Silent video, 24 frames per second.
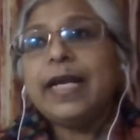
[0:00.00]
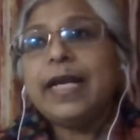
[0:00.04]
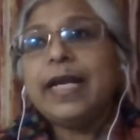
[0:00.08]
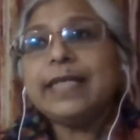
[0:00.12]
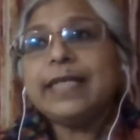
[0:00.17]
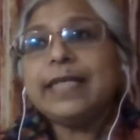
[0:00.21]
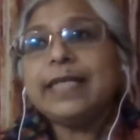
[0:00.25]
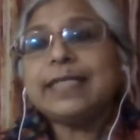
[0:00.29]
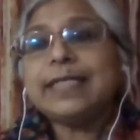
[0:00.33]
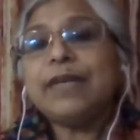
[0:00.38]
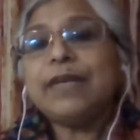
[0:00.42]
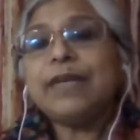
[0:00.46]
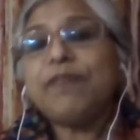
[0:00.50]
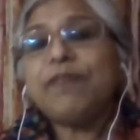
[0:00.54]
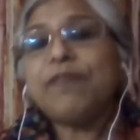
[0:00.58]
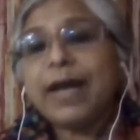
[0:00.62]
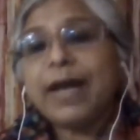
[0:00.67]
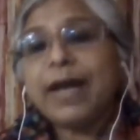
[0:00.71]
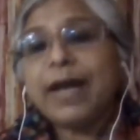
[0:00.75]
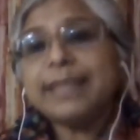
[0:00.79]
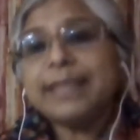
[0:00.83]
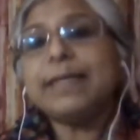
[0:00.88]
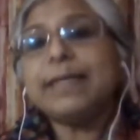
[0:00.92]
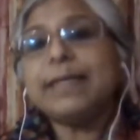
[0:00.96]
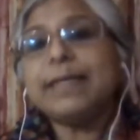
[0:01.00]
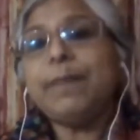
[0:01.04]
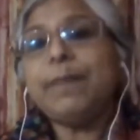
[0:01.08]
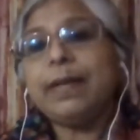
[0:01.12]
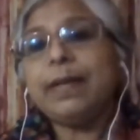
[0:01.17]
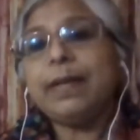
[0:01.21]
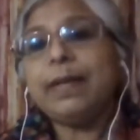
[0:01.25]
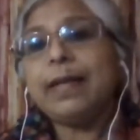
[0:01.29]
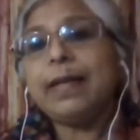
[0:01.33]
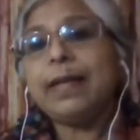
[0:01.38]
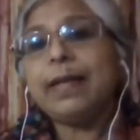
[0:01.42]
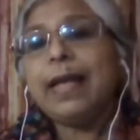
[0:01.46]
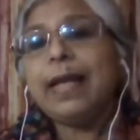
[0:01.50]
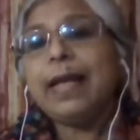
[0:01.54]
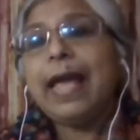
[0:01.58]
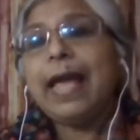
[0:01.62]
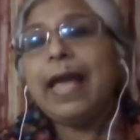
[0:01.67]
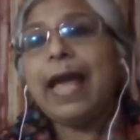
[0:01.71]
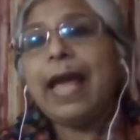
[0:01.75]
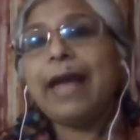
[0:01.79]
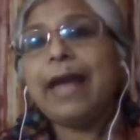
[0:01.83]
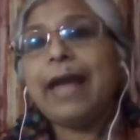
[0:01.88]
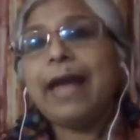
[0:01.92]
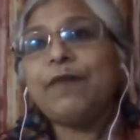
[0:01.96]
is advisable
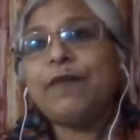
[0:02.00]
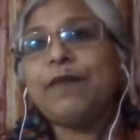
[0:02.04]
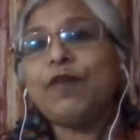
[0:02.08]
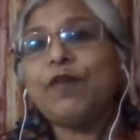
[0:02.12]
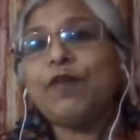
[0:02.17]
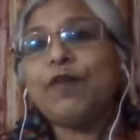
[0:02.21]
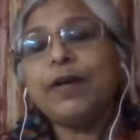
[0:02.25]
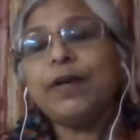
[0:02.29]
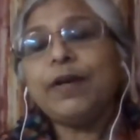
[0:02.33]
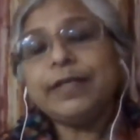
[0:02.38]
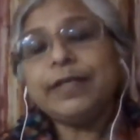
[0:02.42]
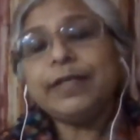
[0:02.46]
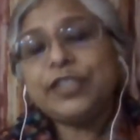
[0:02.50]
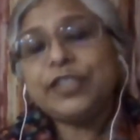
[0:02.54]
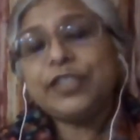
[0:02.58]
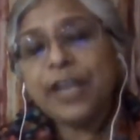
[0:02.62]
and for